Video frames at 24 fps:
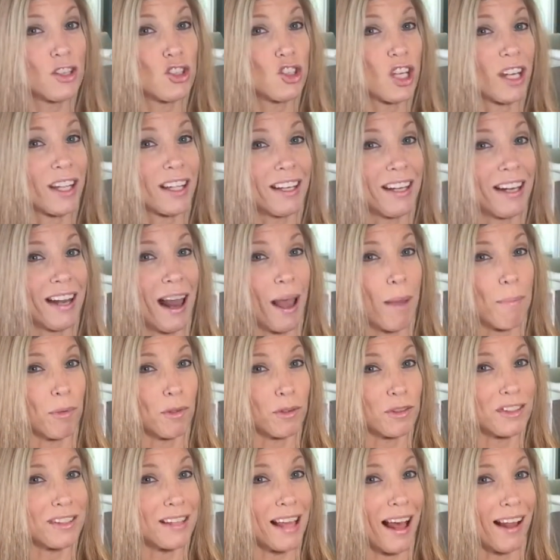chicken and
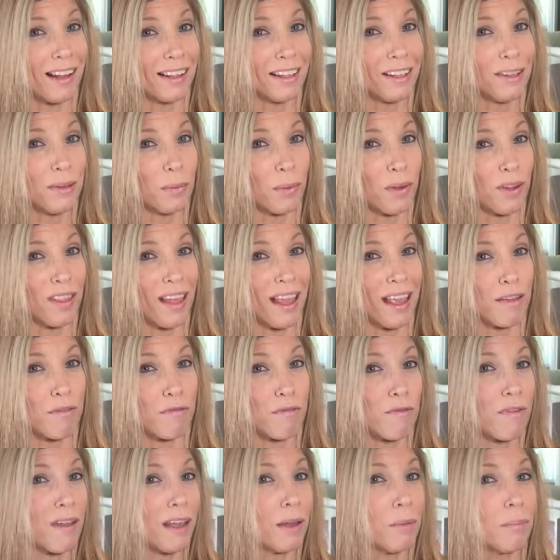apple salad with a
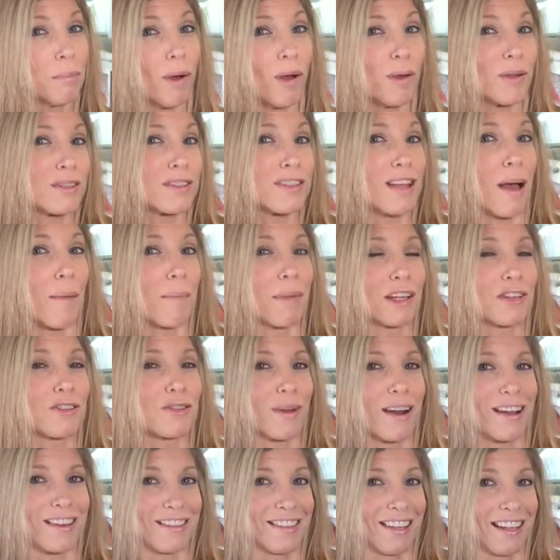fig balsamic
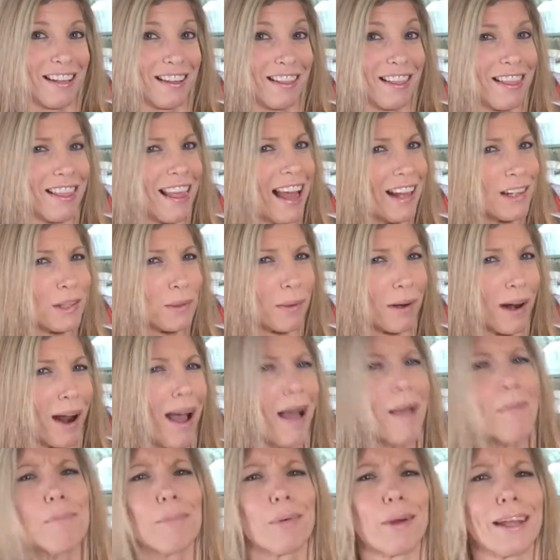dressing. That's what
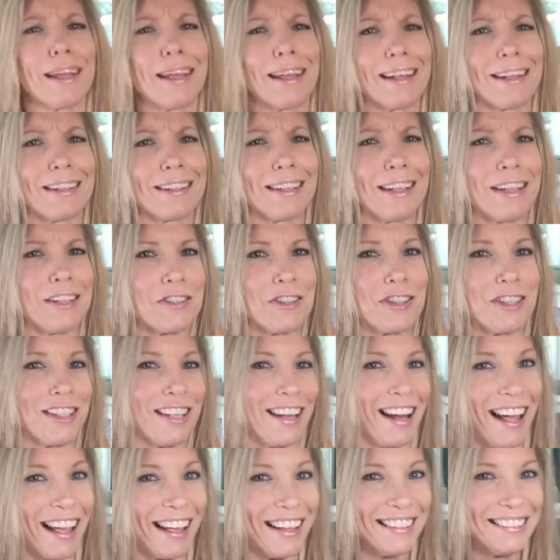I'm bringing to lunch
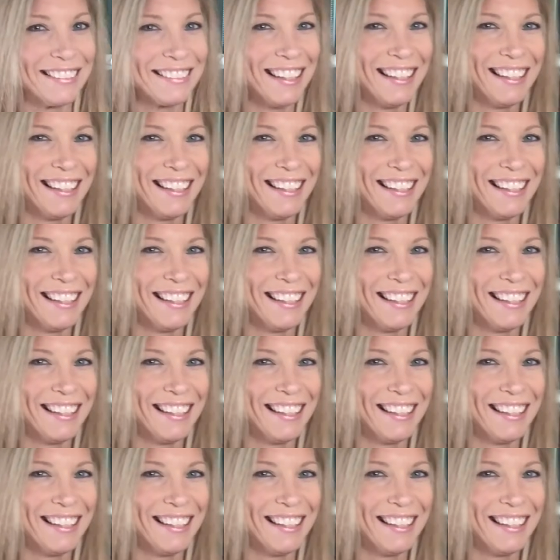today.